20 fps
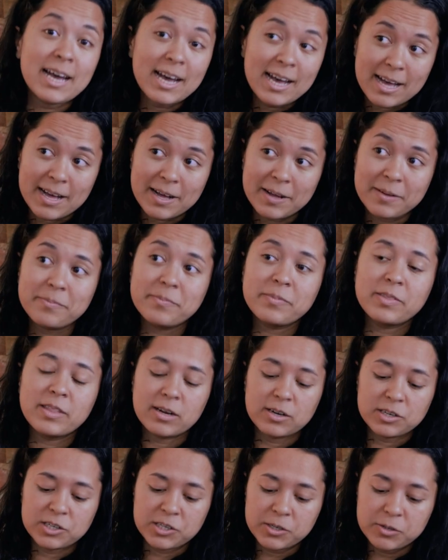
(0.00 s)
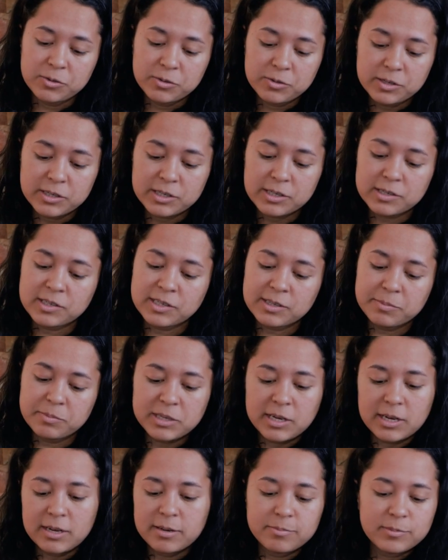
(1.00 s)
Yeah, they're tuned
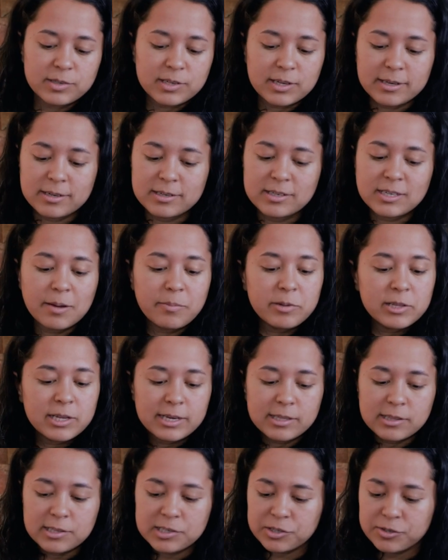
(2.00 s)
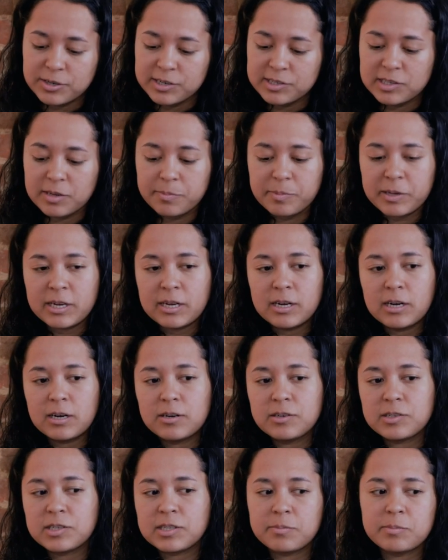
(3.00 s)
sometimes like doubling the strings up
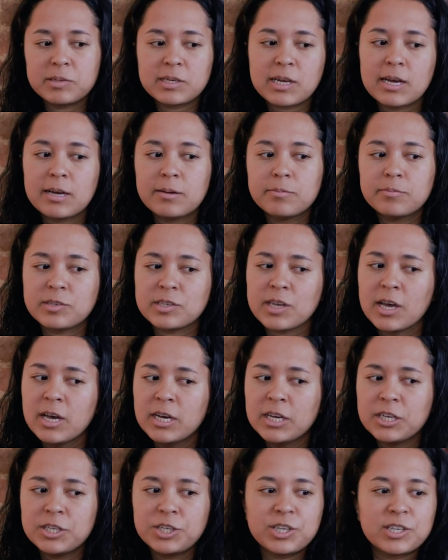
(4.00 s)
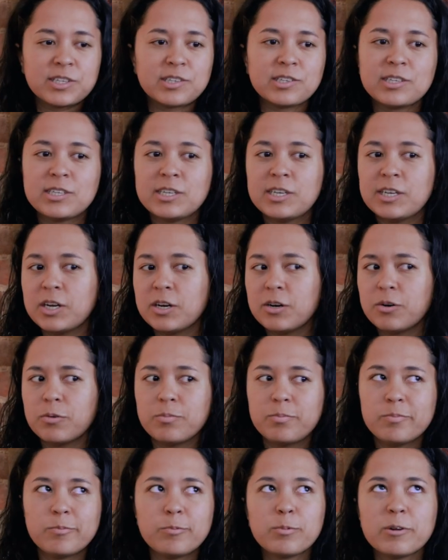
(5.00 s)
here, sometimes just,
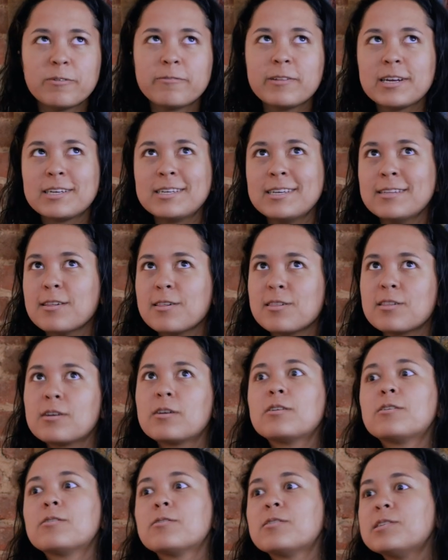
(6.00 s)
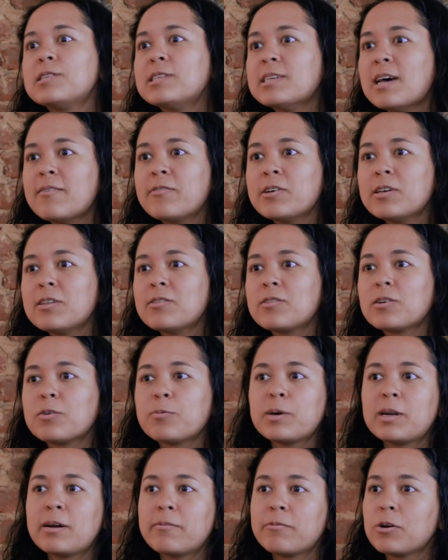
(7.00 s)
reflecting the third or the seventh or
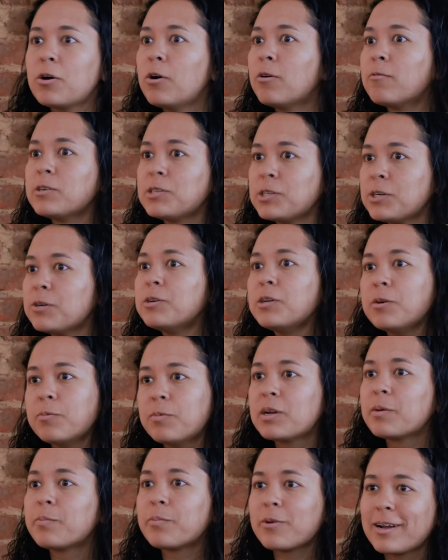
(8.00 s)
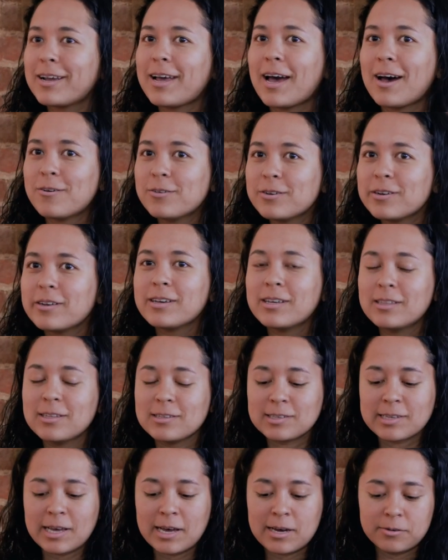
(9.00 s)
whatever overtone you want to bring out in the
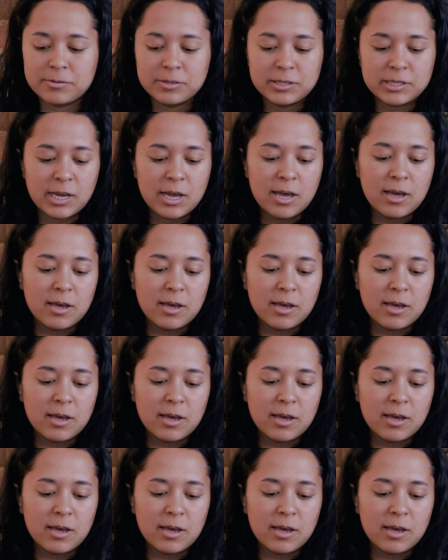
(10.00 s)
sound.